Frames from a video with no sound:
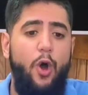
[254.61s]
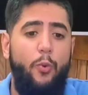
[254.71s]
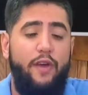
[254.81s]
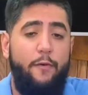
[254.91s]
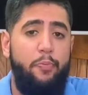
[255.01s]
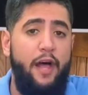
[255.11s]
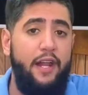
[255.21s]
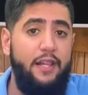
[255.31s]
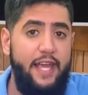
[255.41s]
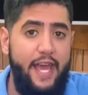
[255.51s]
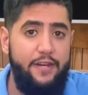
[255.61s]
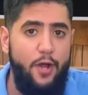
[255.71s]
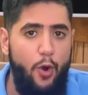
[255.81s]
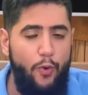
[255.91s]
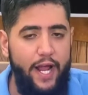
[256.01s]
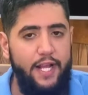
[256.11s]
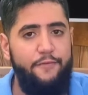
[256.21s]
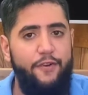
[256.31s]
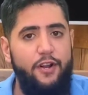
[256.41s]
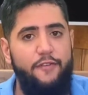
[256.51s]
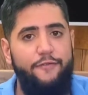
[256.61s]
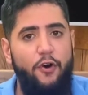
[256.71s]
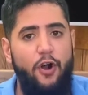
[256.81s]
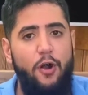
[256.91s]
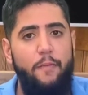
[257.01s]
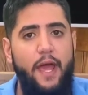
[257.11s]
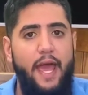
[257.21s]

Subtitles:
we have a plot of land right in front of the farm.